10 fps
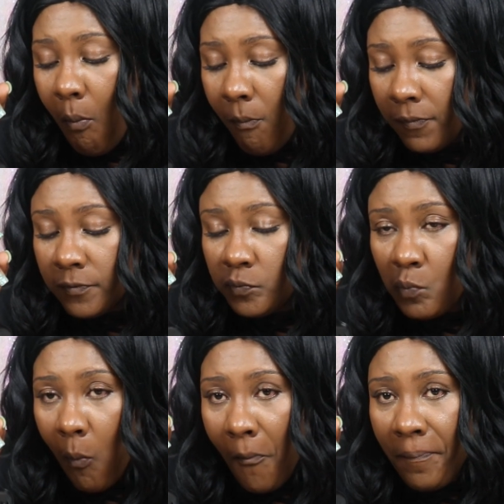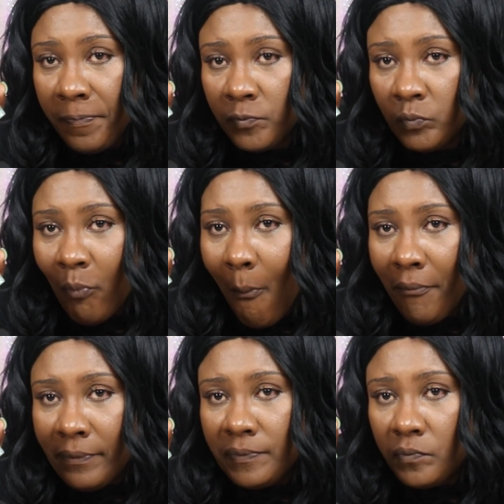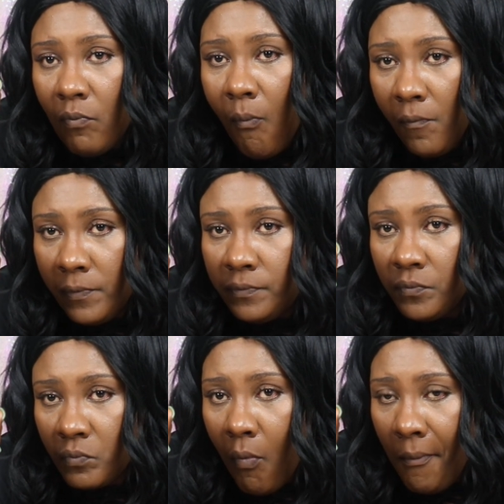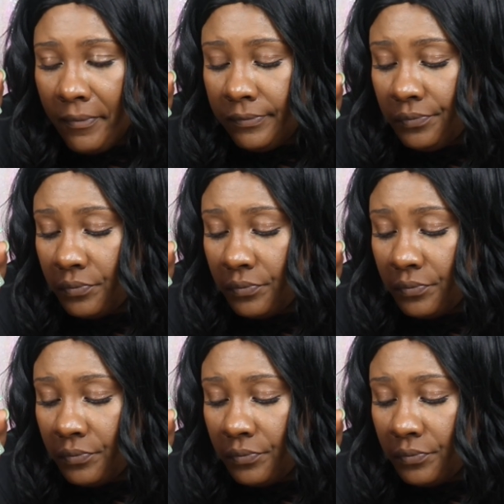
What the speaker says: Caramel would sound like it's good on some